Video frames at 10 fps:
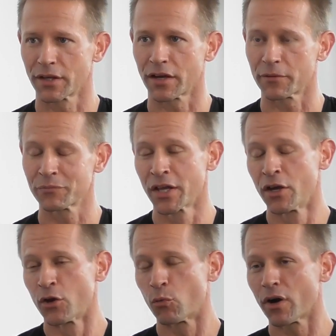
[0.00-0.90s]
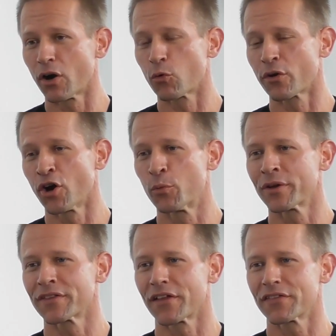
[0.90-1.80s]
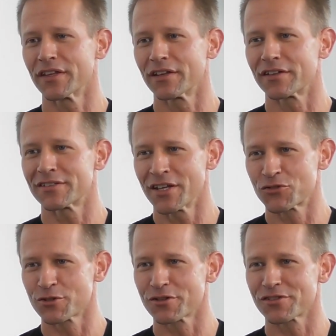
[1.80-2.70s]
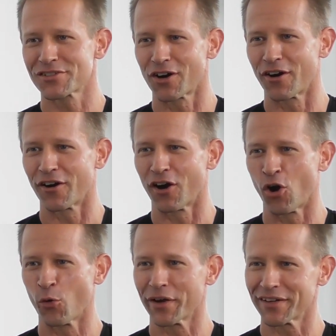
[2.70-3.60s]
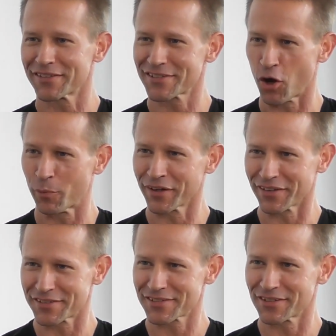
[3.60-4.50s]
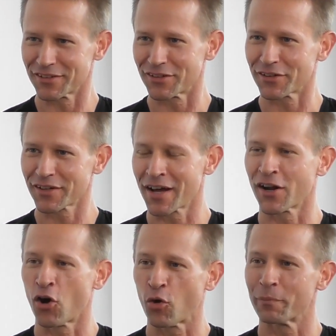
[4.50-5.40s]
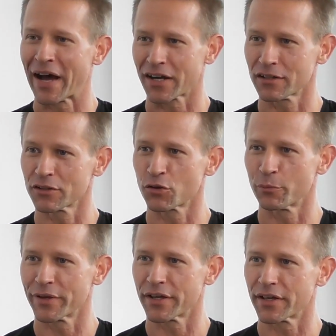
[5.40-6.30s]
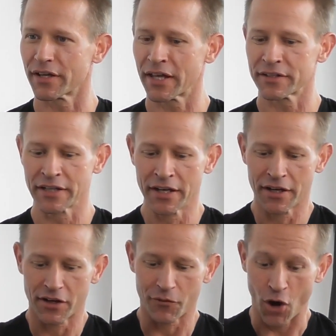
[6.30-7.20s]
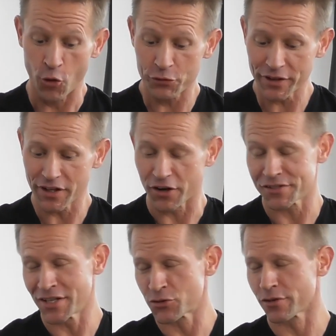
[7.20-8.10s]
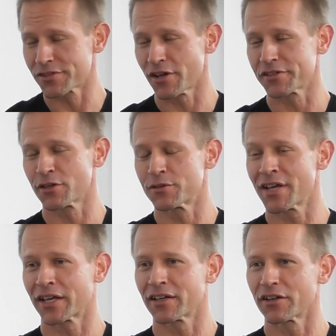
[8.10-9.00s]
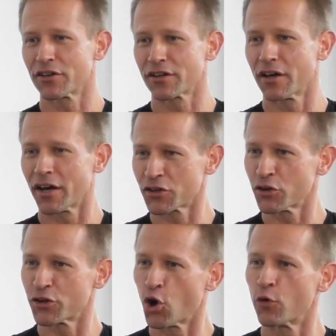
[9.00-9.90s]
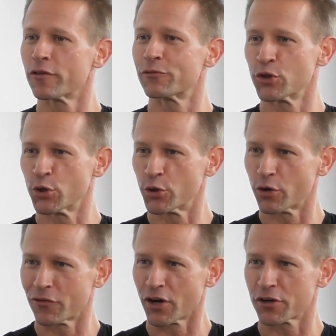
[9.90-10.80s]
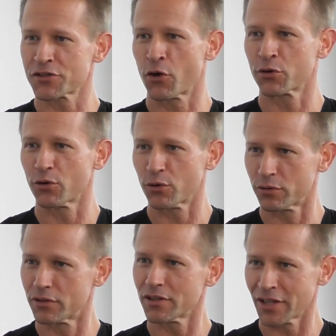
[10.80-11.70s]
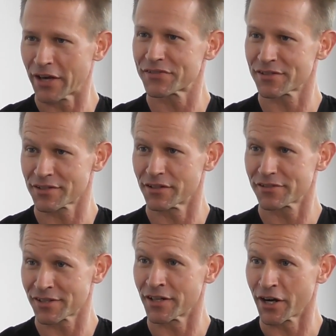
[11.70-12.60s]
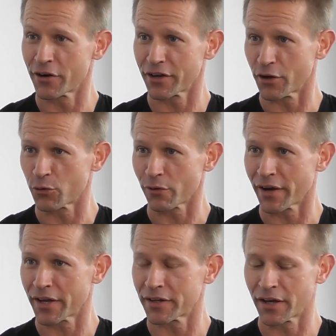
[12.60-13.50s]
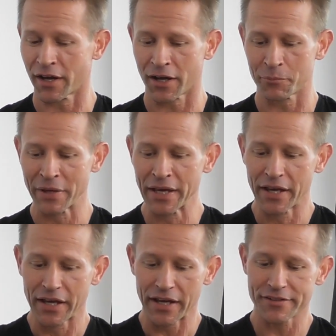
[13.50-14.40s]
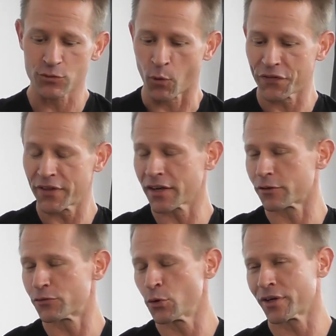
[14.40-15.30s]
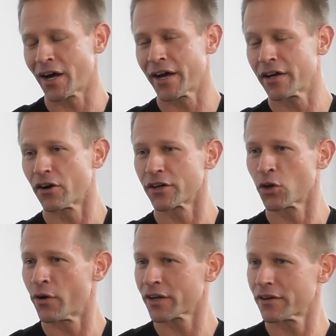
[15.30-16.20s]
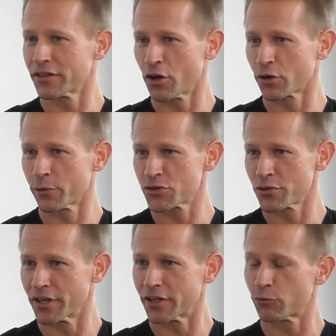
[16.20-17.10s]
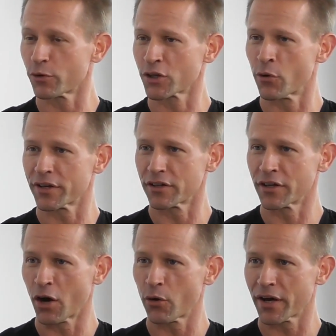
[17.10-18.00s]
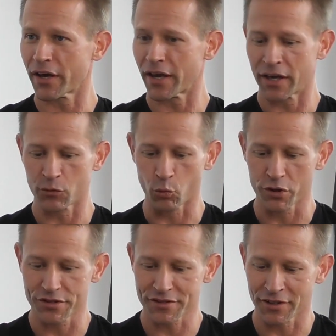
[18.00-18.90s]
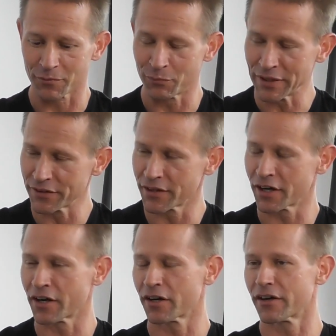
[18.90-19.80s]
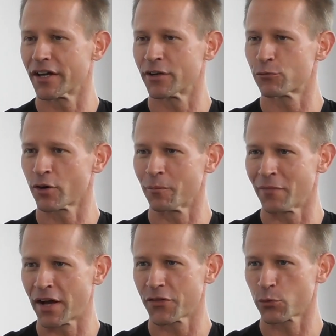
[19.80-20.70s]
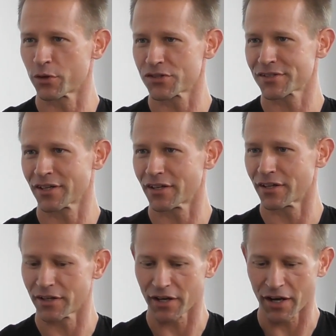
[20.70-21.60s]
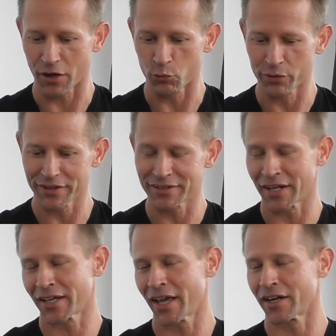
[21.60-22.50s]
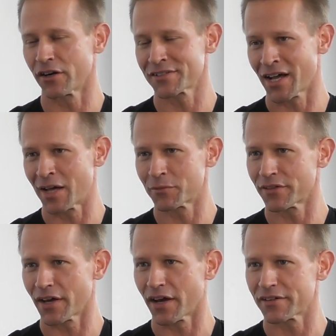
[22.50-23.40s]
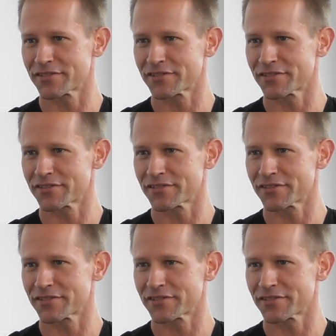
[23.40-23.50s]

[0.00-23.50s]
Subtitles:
Yeah. Well, we're hoping that the teachers are always helping us to kind of hold back a little bit. And hopefully our teacher is also taking a good overview of our total life scenario, right? Yeah. It's one thing if you and I are going on a yoga retreat, if we're going to Goa and we're just going to be there, and for a month we're just going to really dedicate our time to that.